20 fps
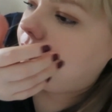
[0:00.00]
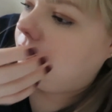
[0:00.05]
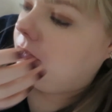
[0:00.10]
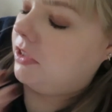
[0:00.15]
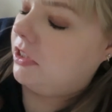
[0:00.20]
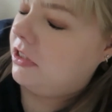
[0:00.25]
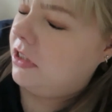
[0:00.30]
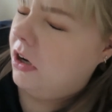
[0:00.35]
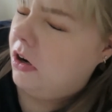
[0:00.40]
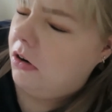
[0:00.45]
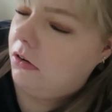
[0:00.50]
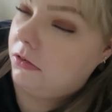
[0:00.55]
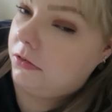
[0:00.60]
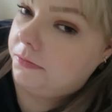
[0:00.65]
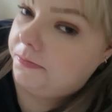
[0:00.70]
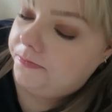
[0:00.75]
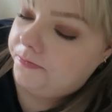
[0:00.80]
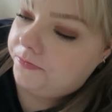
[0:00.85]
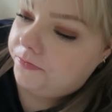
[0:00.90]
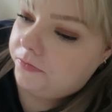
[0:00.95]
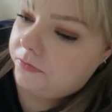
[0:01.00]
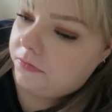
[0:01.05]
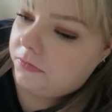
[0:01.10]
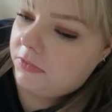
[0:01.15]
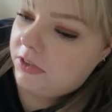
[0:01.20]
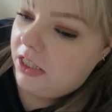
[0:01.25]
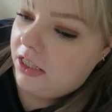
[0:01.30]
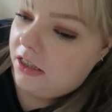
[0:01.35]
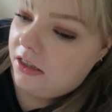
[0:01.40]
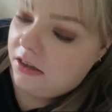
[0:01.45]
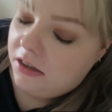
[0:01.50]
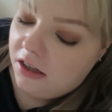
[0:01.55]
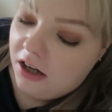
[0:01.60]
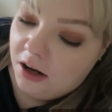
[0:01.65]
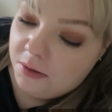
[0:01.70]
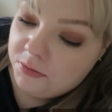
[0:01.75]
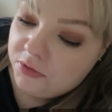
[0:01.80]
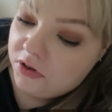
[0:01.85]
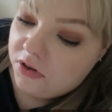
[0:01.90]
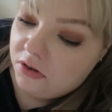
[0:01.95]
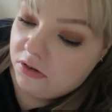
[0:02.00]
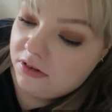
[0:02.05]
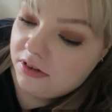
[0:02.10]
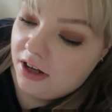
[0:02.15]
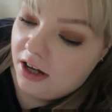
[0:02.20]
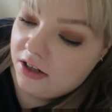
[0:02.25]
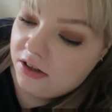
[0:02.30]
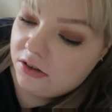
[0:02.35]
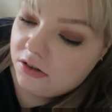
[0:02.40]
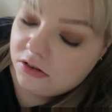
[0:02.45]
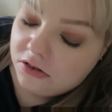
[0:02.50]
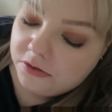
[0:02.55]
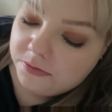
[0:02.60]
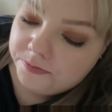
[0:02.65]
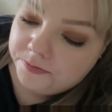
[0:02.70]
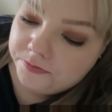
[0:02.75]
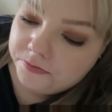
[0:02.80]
So yeah, I'm so tired.